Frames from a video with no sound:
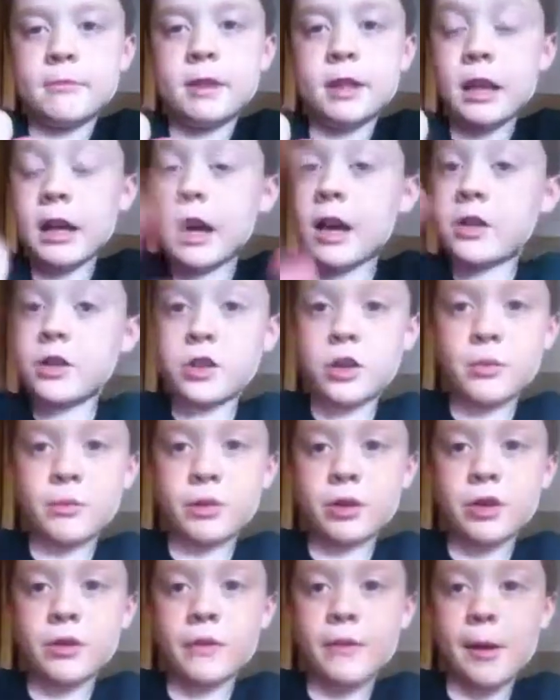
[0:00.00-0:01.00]
like
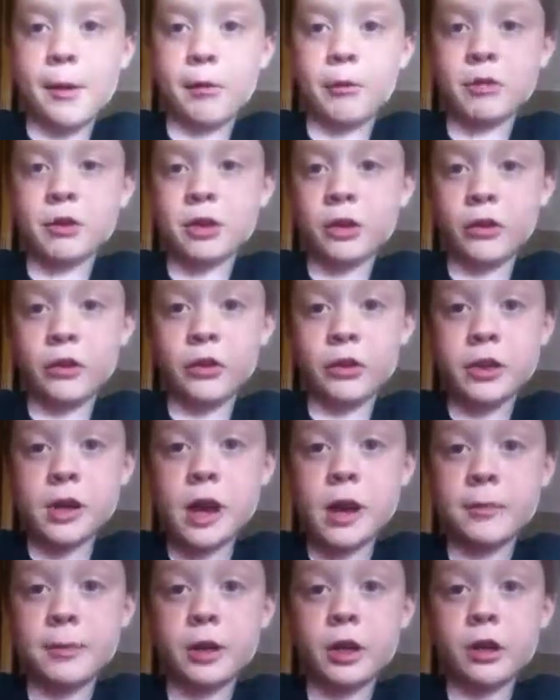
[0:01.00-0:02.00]
October, November was a long
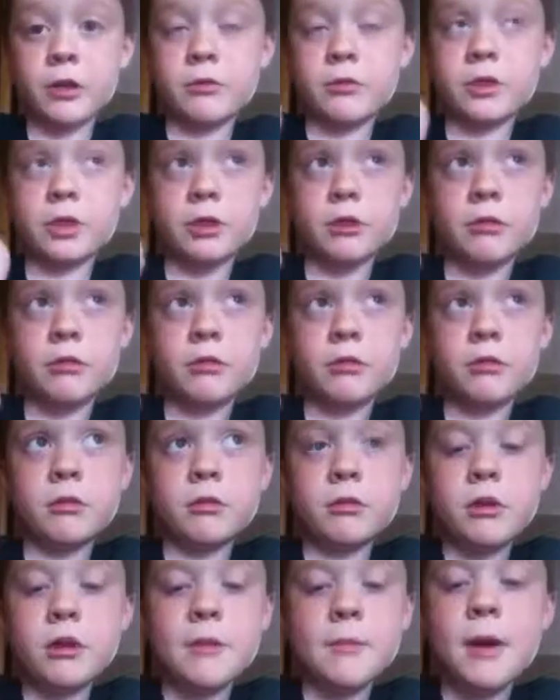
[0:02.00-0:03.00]
time ago, so
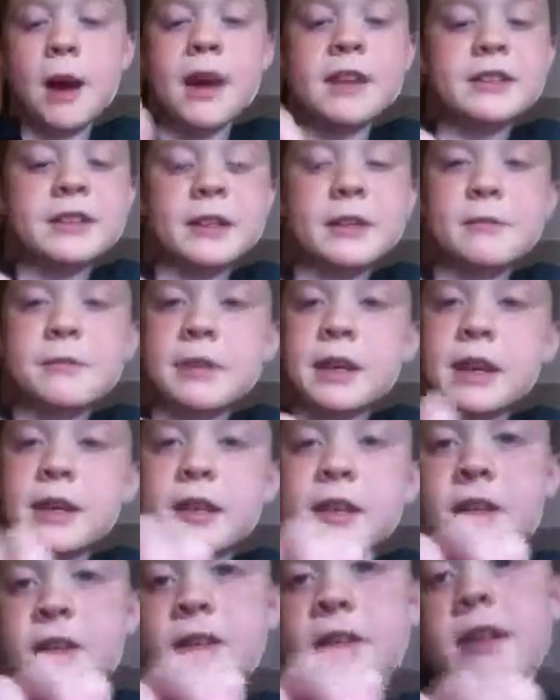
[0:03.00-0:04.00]
I didn't make
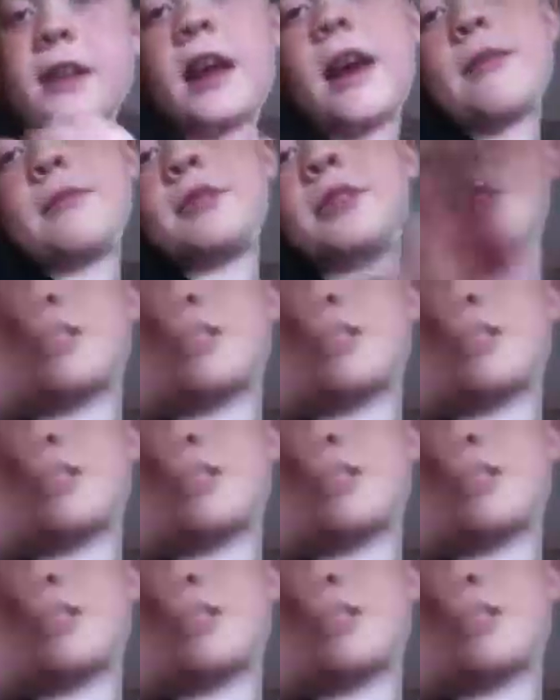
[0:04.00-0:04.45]
nothing. I was